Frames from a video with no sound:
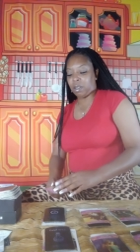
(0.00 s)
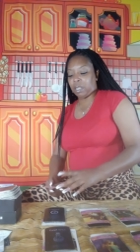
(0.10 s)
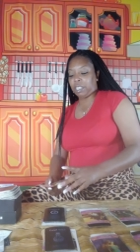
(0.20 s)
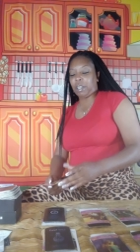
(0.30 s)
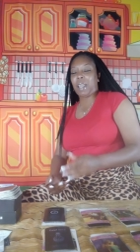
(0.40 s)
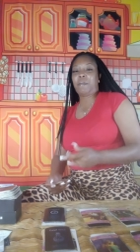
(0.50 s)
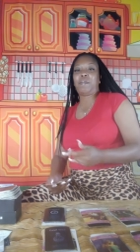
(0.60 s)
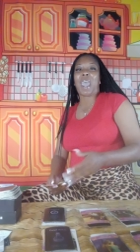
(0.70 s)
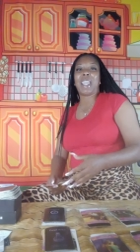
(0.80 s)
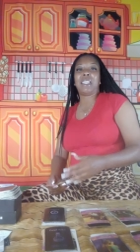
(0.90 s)
So they
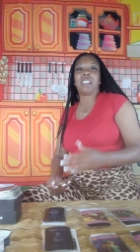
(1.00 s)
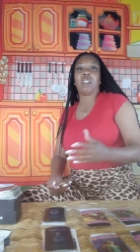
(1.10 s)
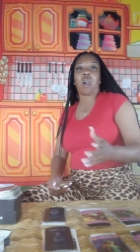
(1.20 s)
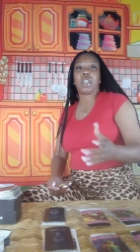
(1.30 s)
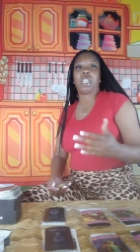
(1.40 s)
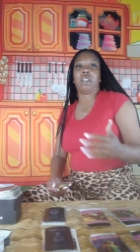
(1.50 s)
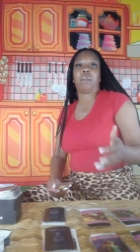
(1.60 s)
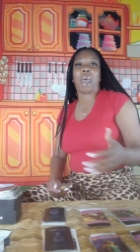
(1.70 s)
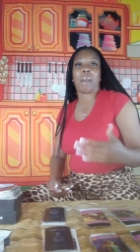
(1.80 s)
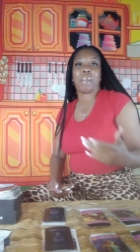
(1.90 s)
fighting and arguing
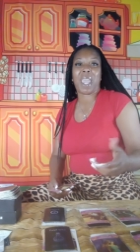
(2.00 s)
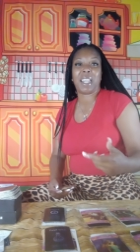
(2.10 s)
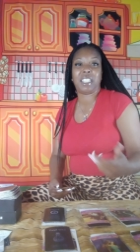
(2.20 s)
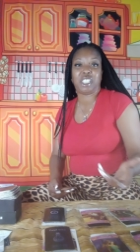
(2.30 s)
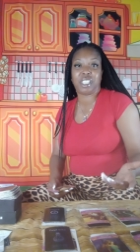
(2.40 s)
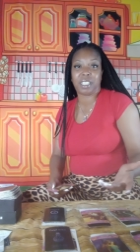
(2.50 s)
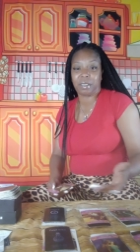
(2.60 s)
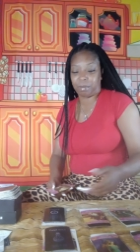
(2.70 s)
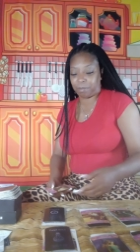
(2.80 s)
about petty shit.